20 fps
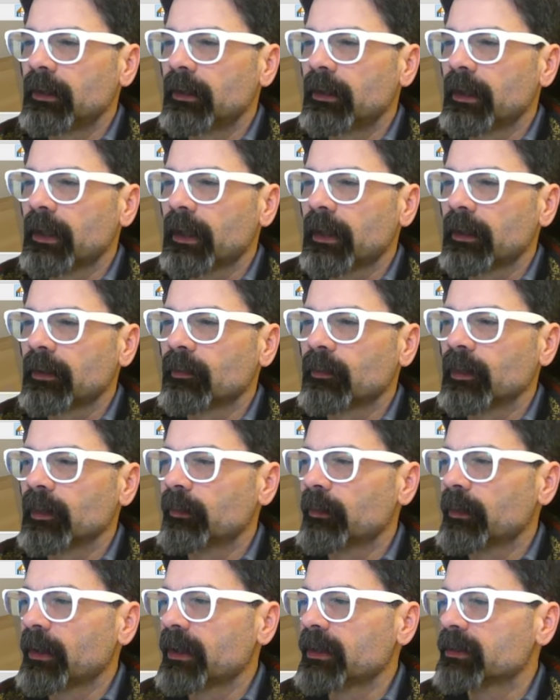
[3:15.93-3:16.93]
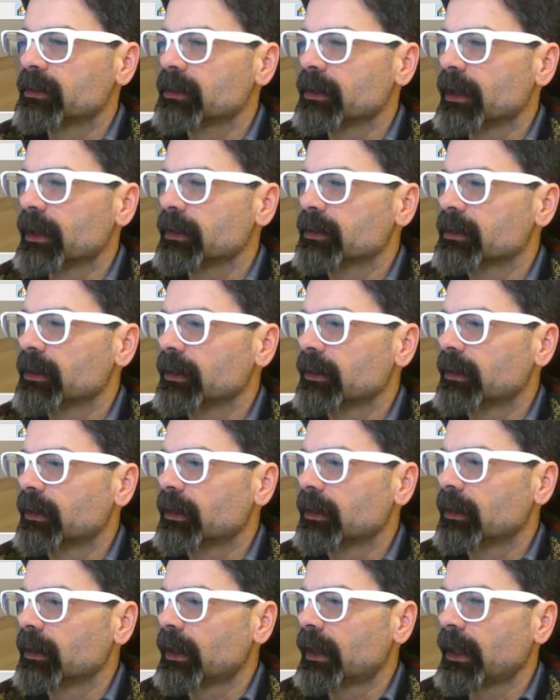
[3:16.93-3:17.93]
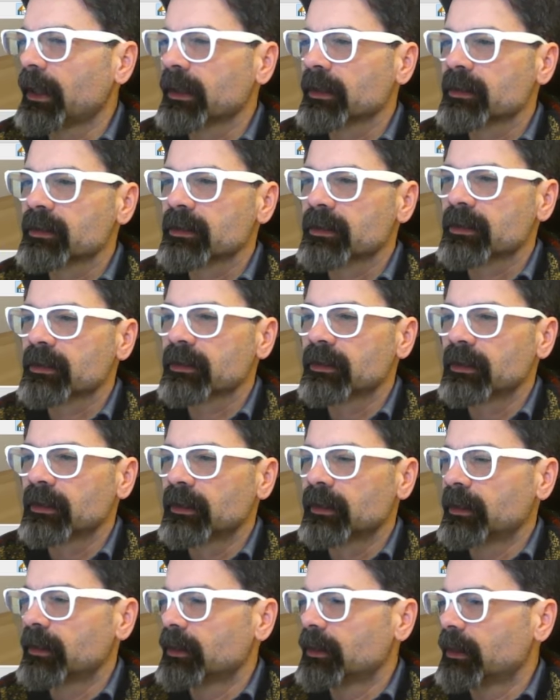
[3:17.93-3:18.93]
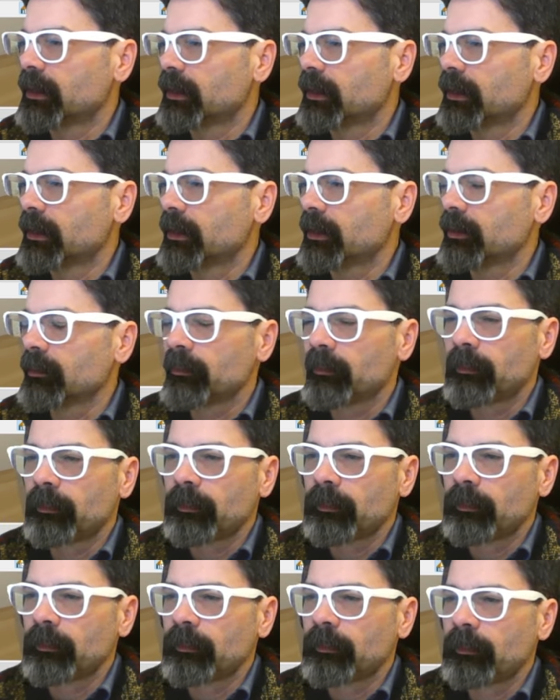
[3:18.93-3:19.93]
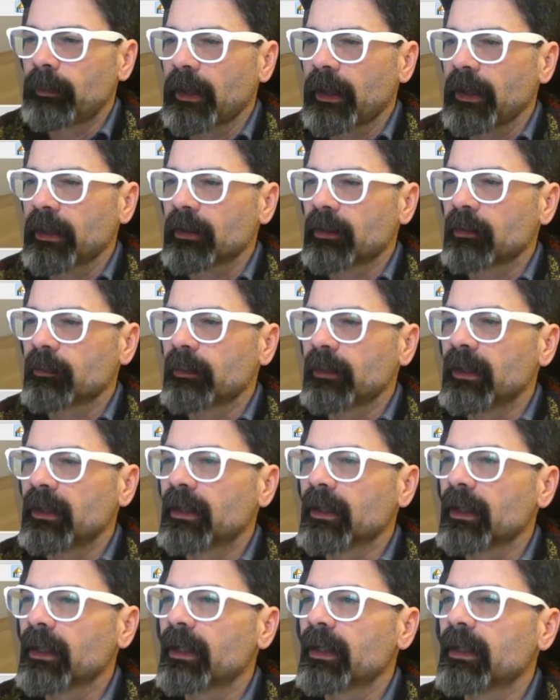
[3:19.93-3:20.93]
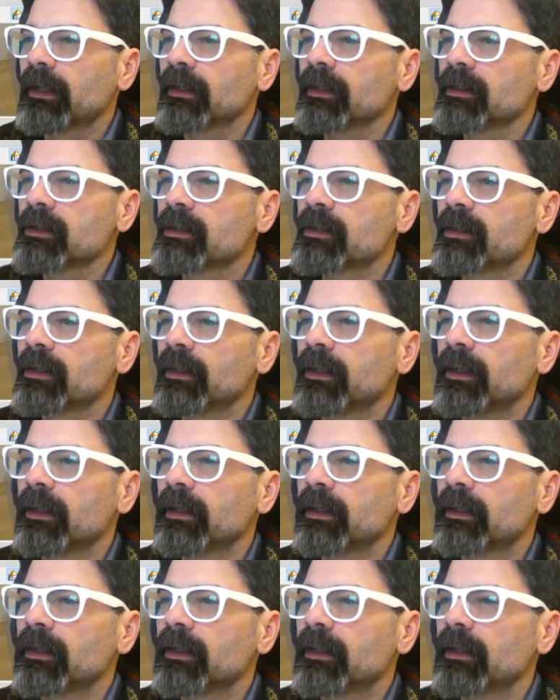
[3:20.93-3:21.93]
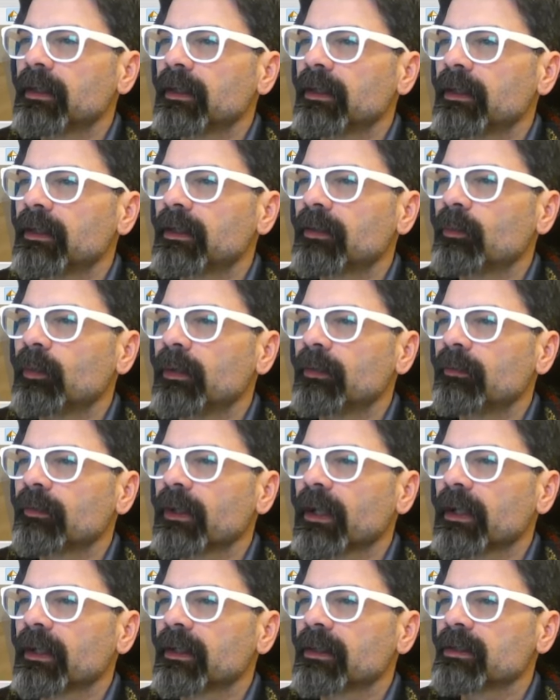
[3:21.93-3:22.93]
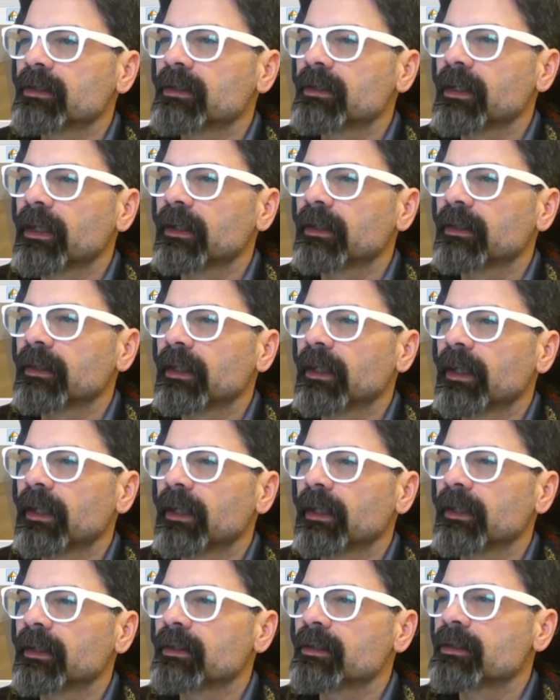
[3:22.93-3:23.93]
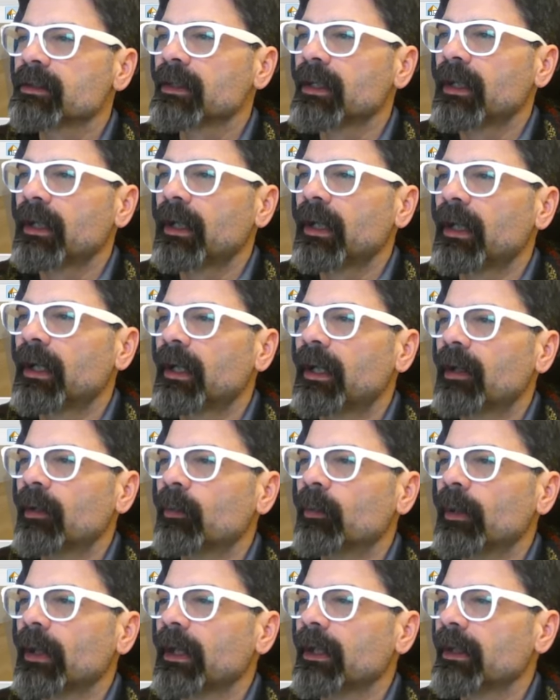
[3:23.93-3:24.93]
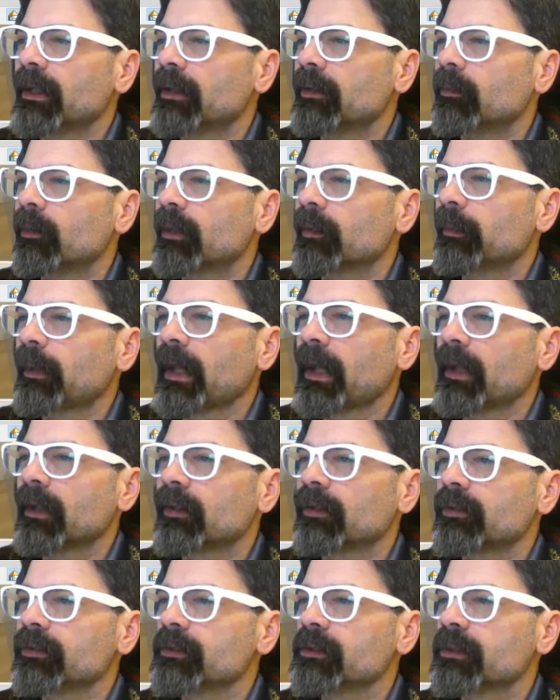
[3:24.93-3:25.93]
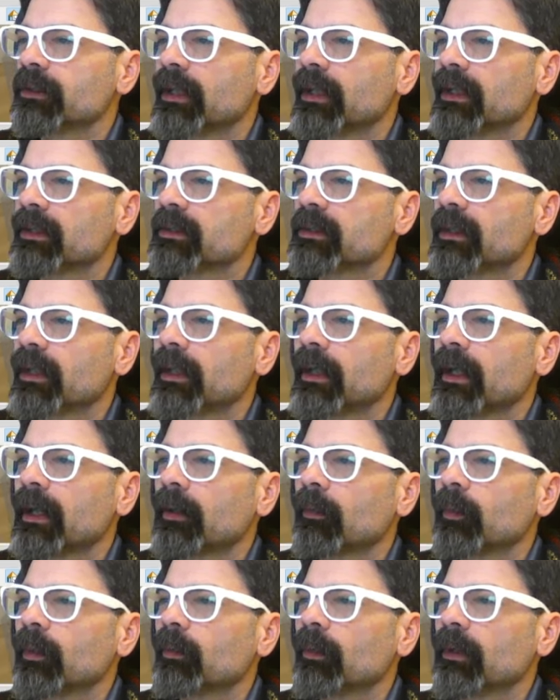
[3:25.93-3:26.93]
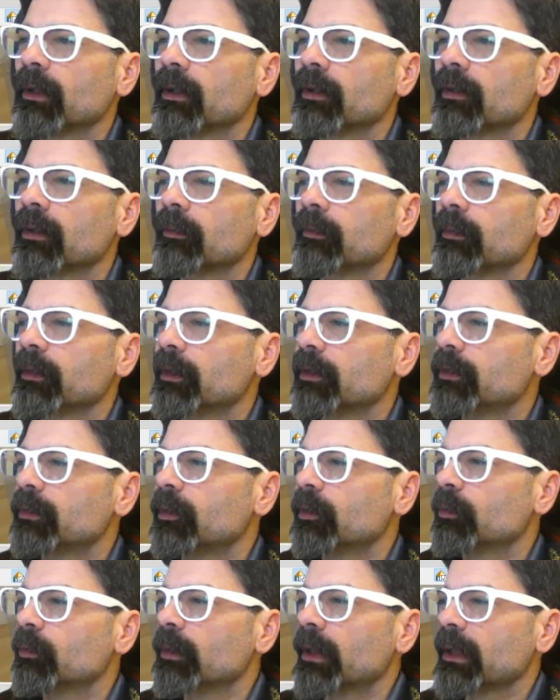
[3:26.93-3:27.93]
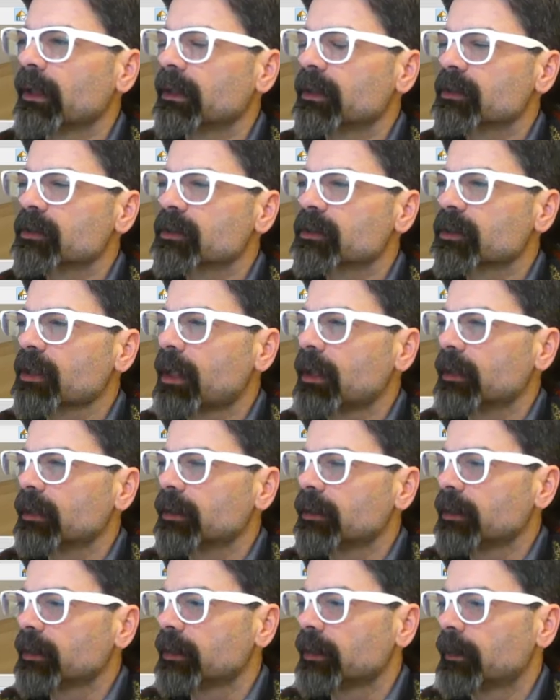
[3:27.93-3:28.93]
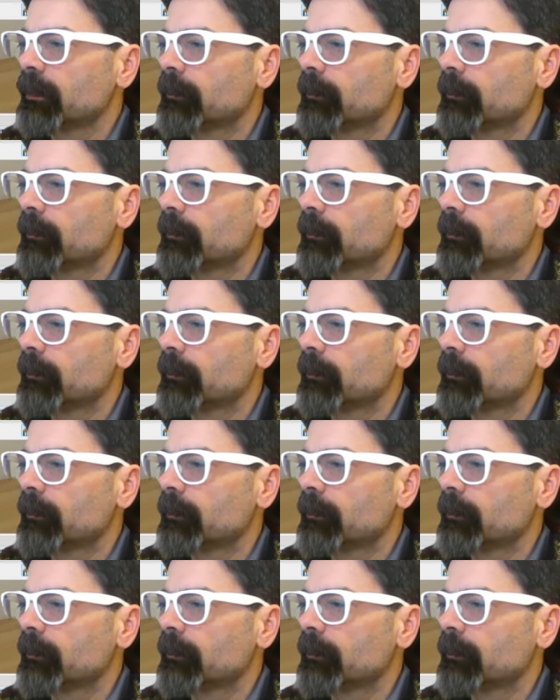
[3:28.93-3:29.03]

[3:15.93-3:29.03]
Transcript: that remains as a glass uh, panel because it is, we've got it set as a railing with panels and that's not how we want it. I'm going to do a railing solid.